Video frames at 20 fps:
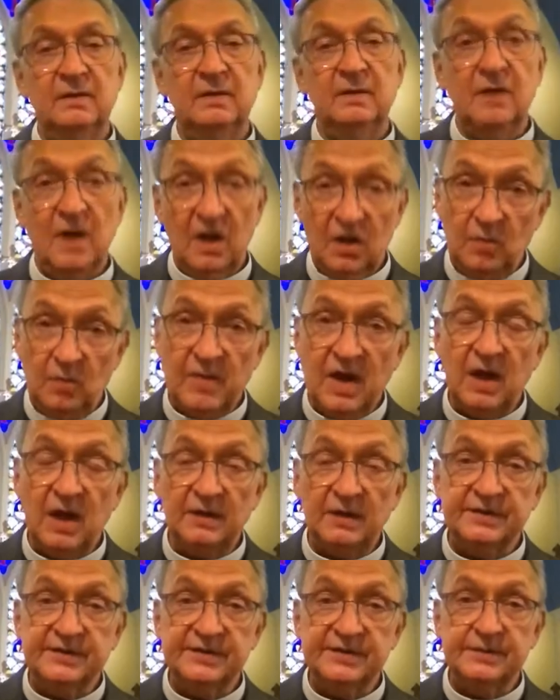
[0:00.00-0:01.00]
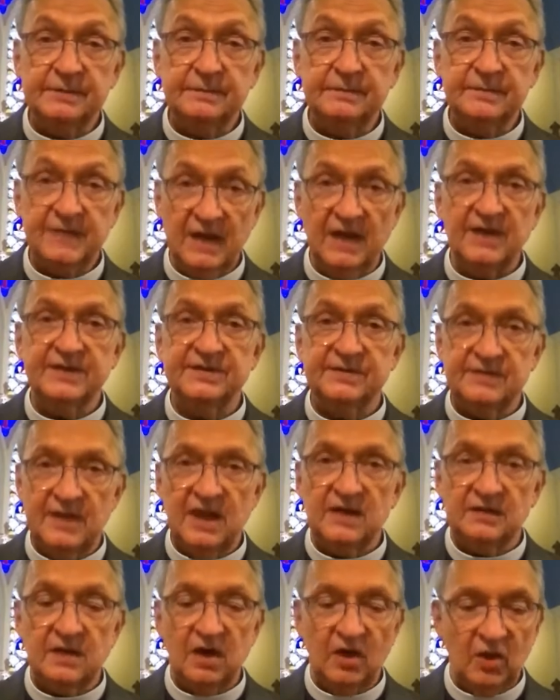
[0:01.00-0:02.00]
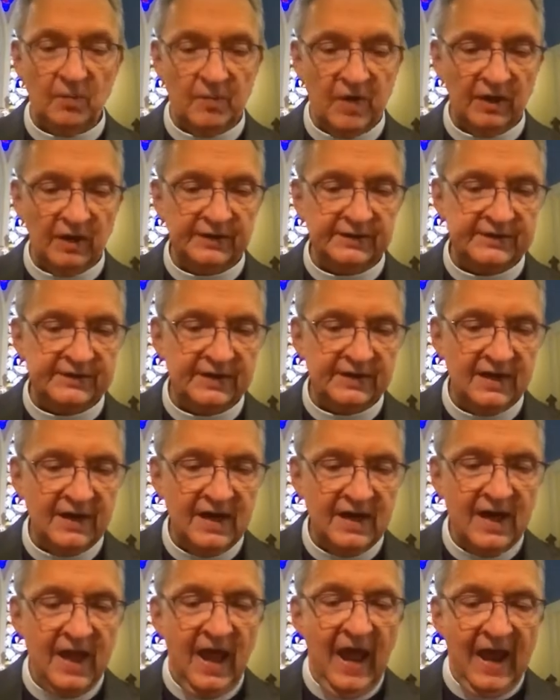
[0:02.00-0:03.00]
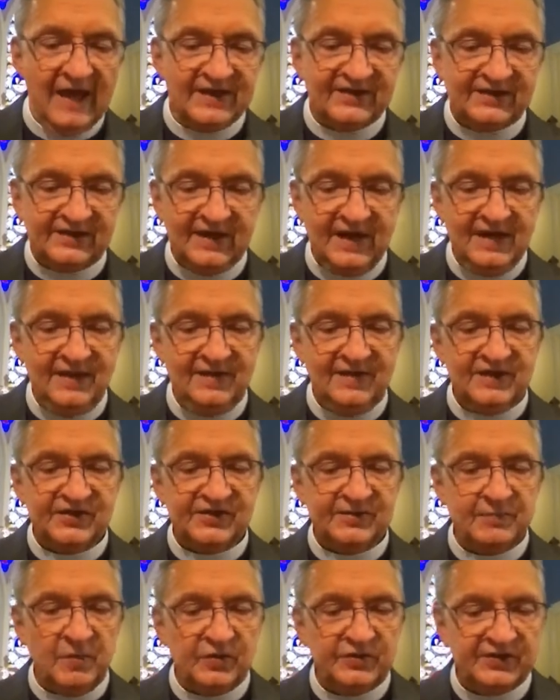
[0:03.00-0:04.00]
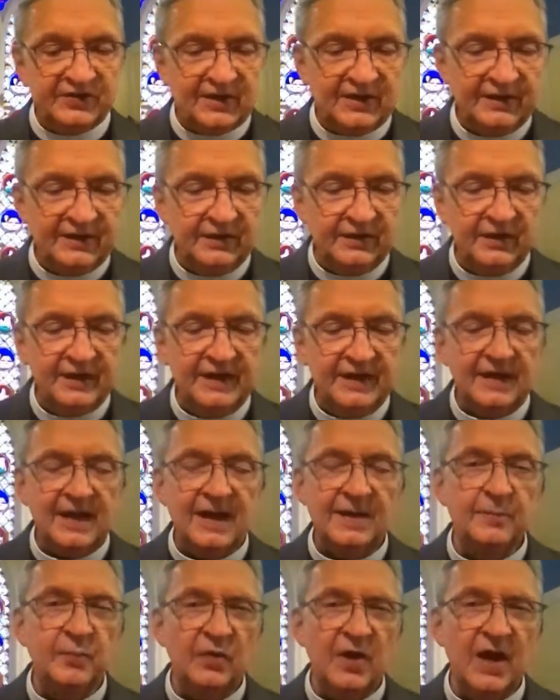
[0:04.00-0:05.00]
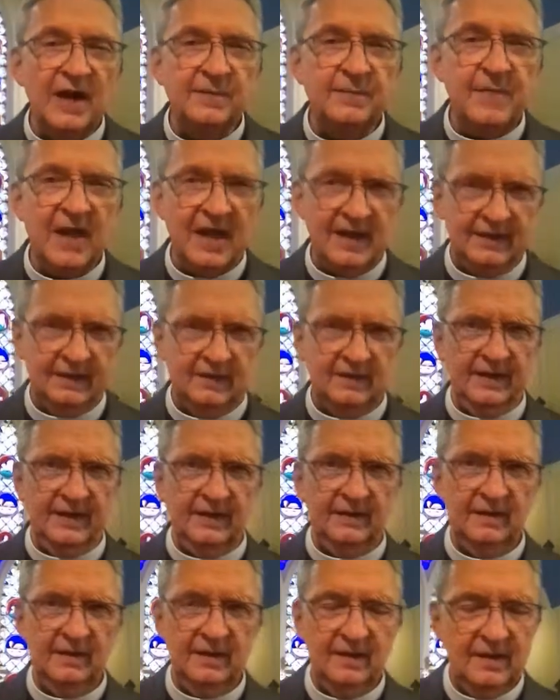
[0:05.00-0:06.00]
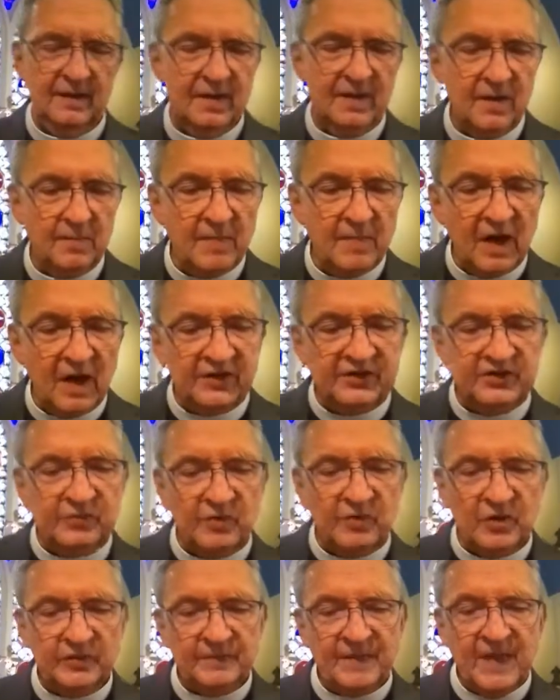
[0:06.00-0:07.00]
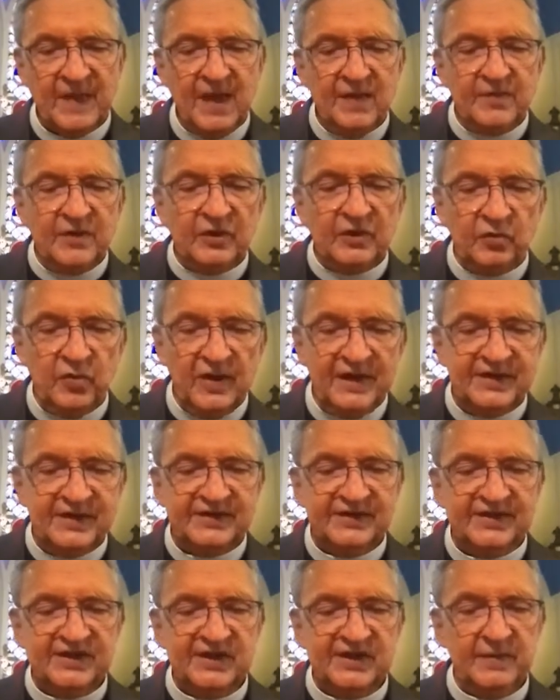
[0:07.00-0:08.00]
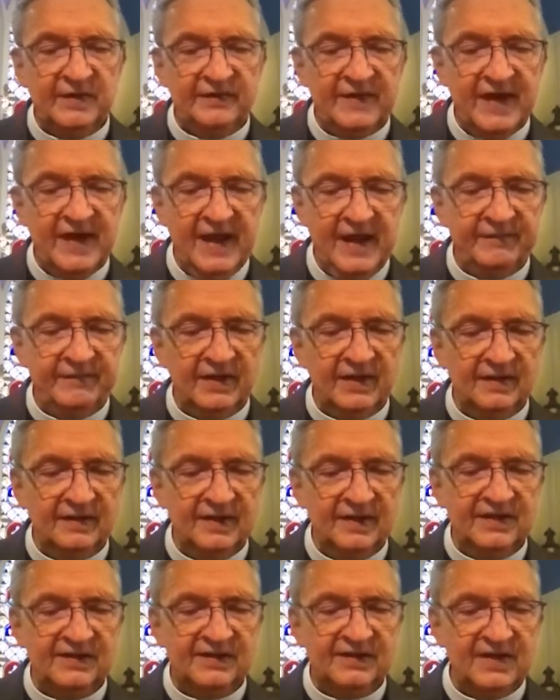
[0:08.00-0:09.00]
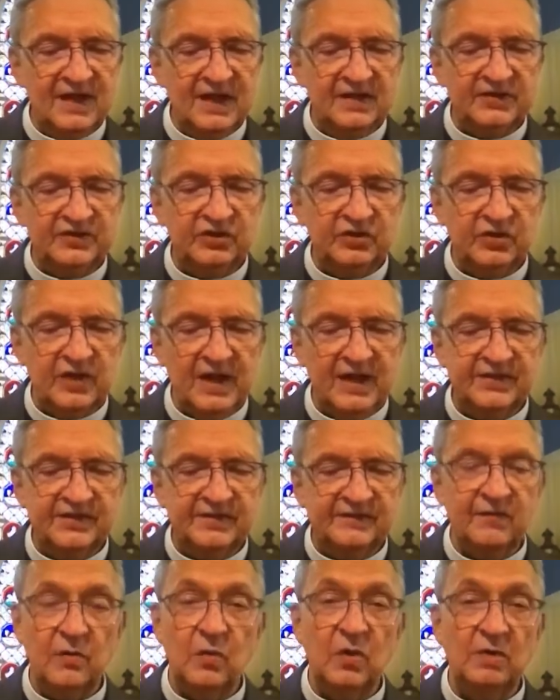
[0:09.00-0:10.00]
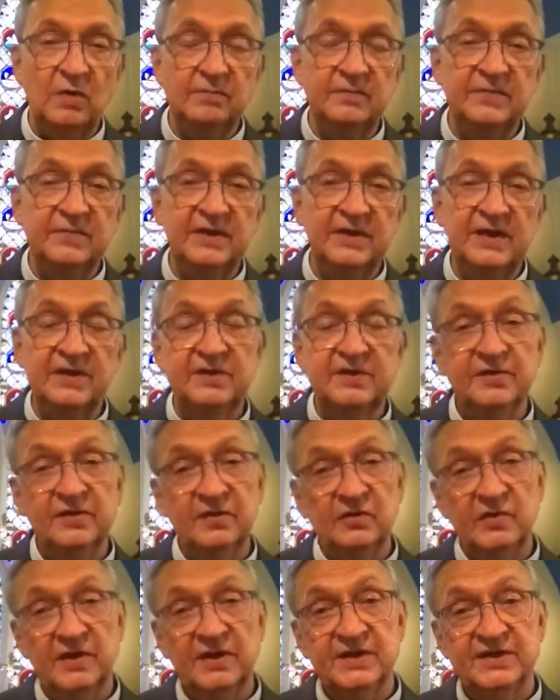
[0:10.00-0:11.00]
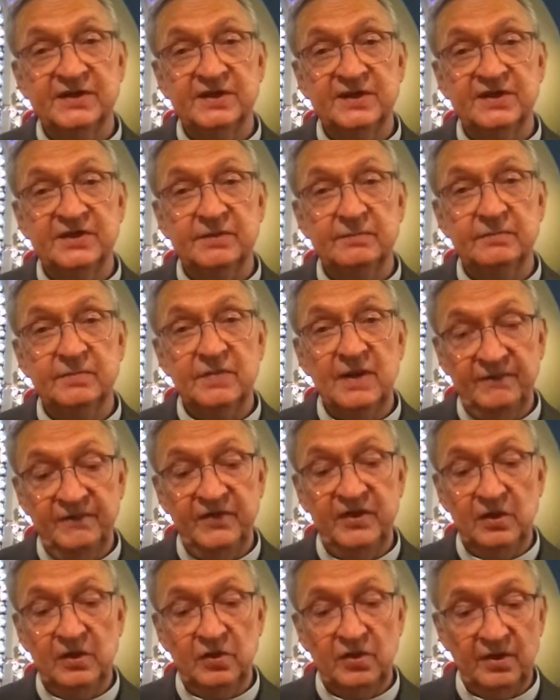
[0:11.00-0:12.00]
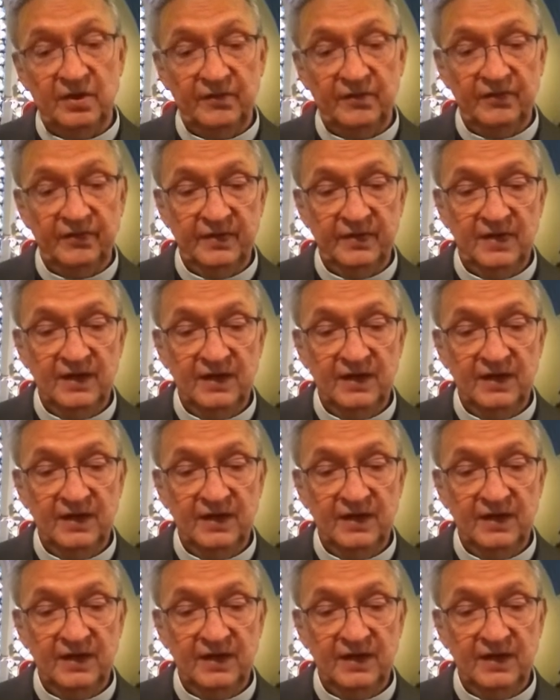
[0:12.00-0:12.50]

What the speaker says: Karl Marx, yes, that Karl Marx, has seen this most clearly and pragmatically. Marx wrote, "The criticism of heaven is thus transformed into the criticism of the earth,